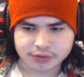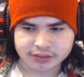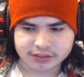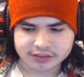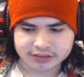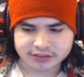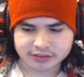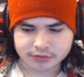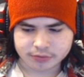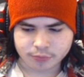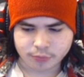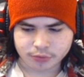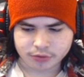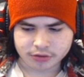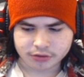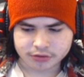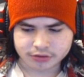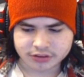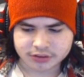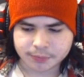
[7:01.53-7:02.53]
than it is to work
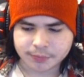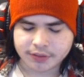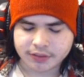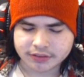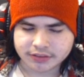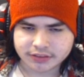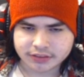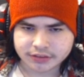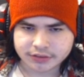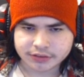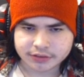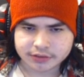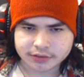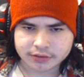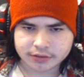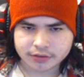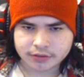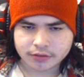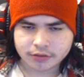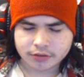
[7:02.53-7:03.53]
under someone else's.
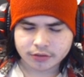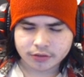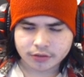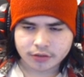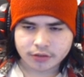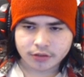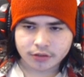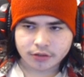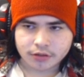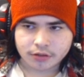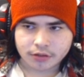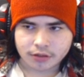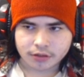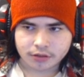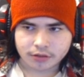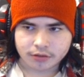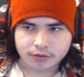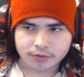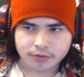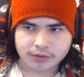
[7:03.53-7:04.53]

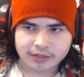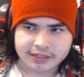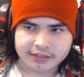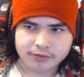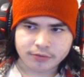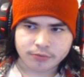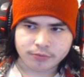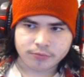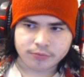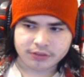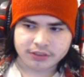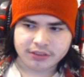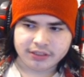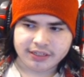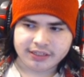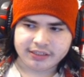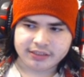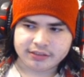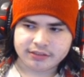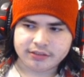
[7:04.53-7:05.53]
Although I don't really
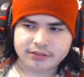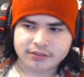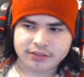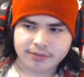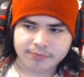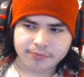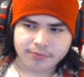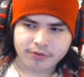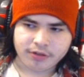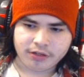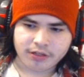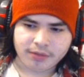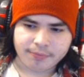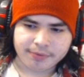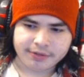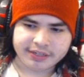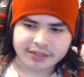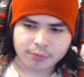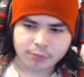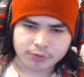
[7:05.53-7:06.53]
like, I'm a lot
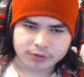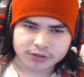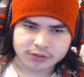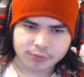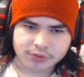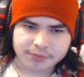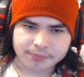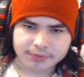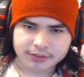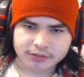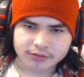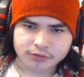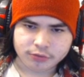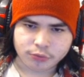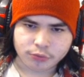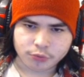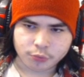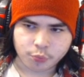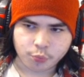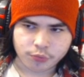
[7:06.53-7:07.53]
better at working when I get
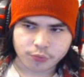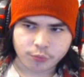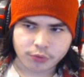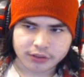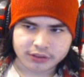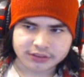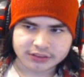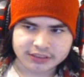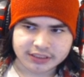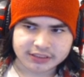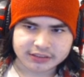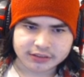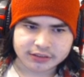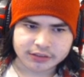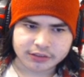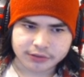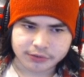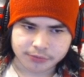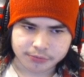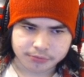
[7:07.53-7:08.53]
told what exactly
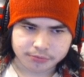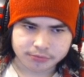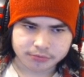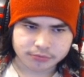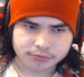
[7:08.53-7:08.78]
to do.